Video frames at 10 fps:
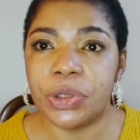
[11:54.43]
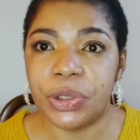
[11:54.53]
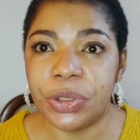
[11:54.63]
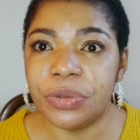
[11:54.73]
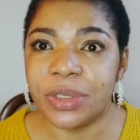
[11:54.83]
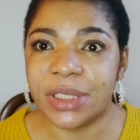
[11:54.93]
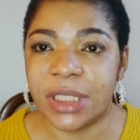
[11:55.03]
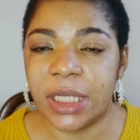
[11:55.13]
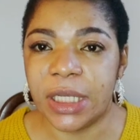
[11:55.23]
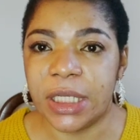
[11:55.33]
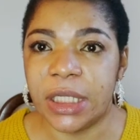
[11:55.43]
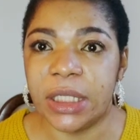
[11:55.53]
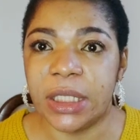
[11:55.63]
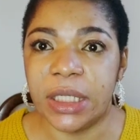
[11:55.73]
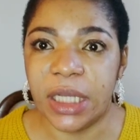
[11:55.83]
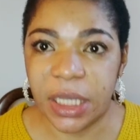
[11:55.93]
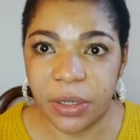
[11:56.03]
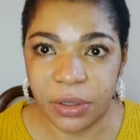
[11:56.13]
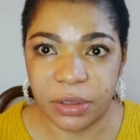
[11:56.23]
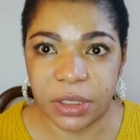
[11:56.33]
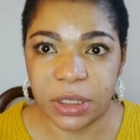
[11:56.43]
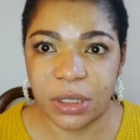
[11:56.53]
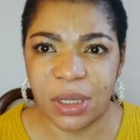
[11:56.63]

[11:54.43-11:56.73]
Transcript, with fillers: Tuesday in Lagos